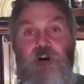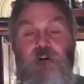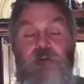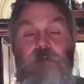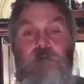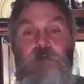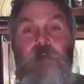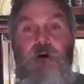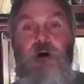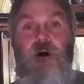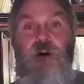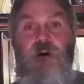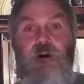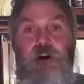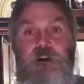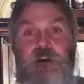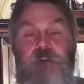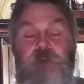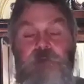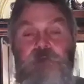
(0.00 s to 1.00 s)
First of
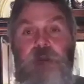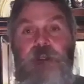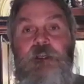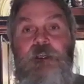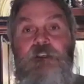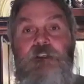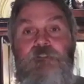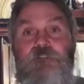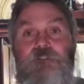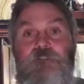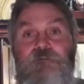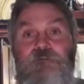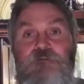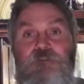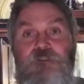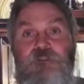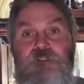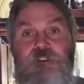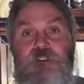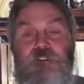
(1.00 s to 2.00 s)
all, marred
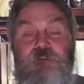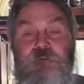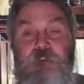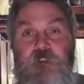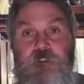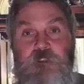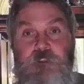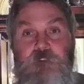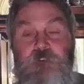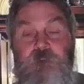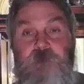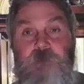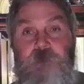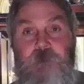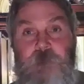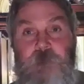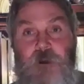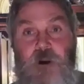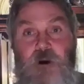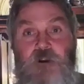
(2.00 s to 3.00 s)
means to
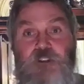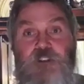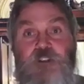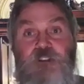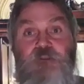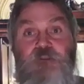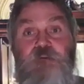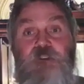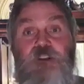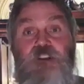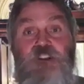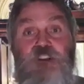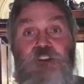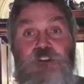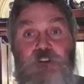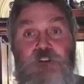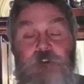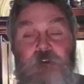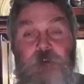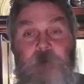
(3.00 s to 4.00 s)
disfigure or
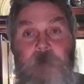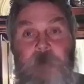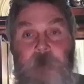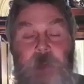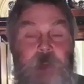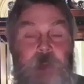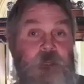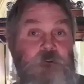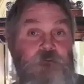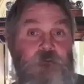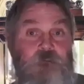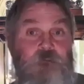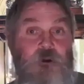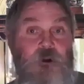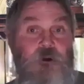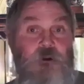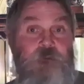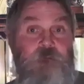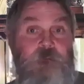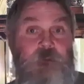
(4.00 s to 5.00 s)
disfigured.
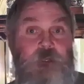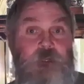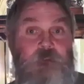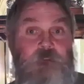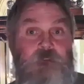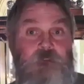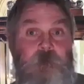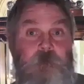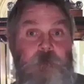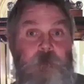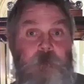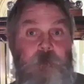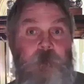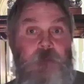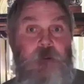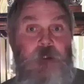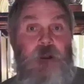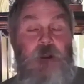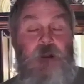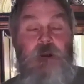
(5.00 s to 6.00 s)
That's what marred
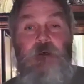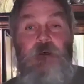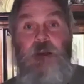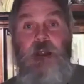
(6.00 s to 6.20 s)
means.